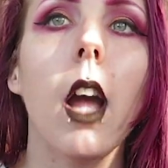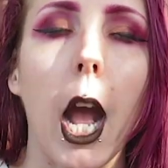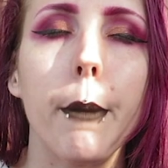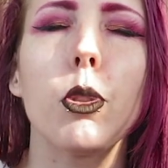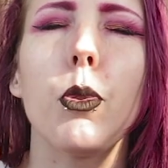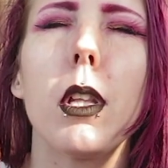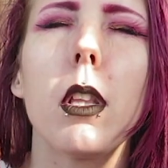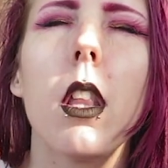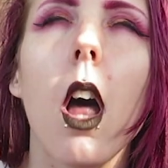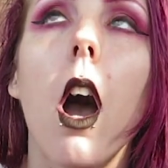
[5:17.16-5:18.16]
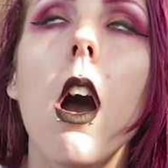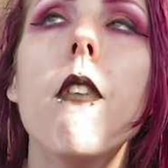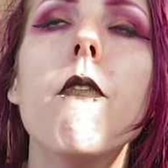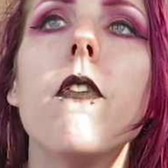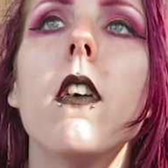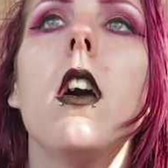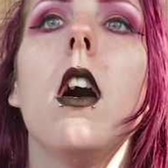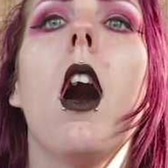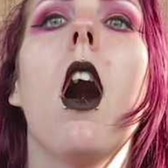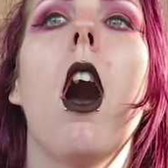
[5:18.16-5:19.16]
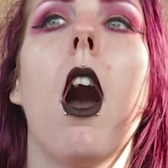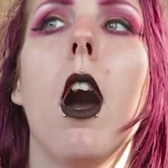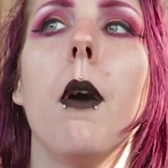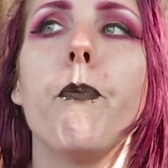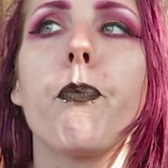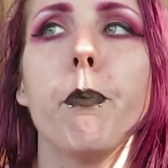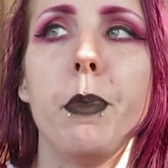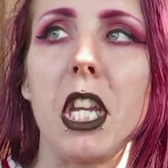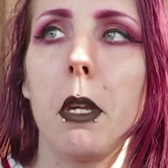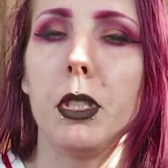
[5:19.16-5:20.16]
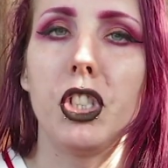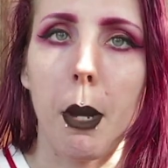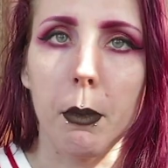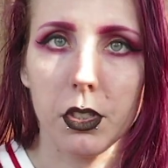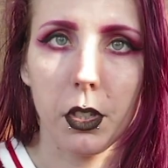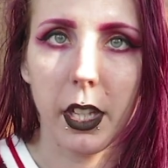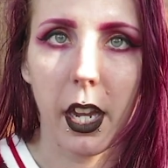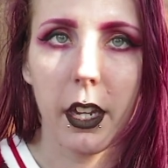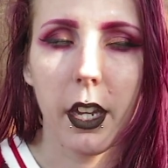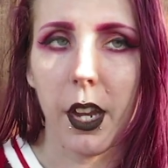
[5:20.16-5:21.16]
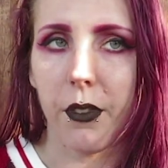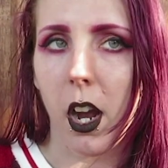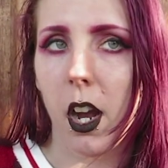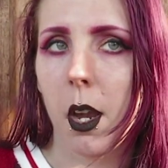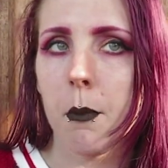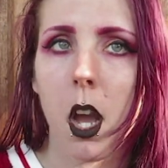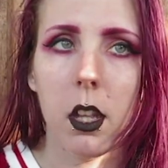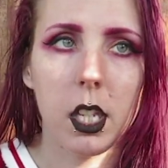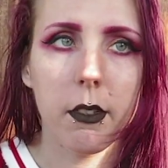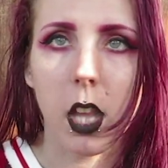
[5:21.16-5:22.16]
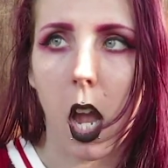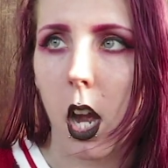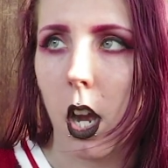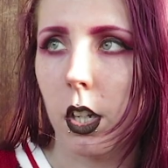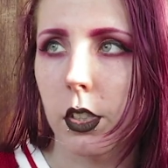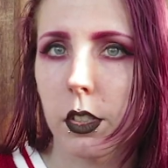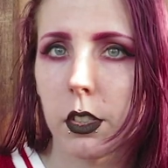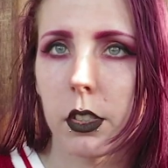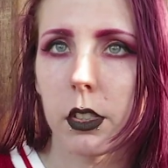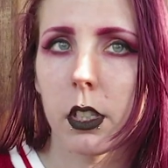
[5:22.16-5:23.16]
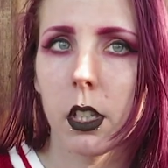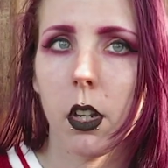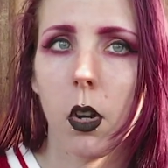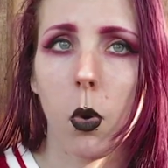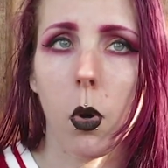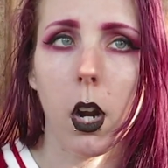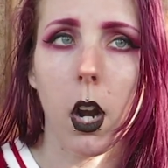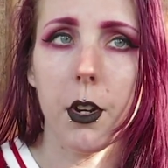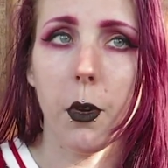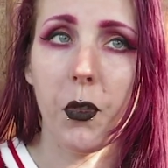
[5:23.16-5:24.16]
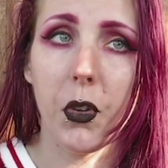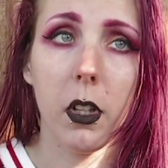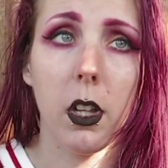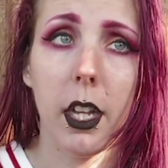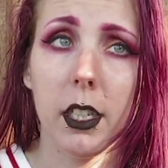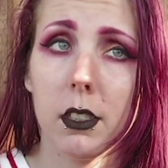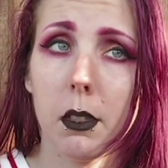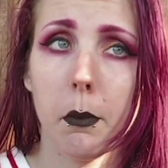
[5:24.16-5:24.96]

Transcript: absolutely love being in pajamas all day. If I'm not leaving the house or I don't feel like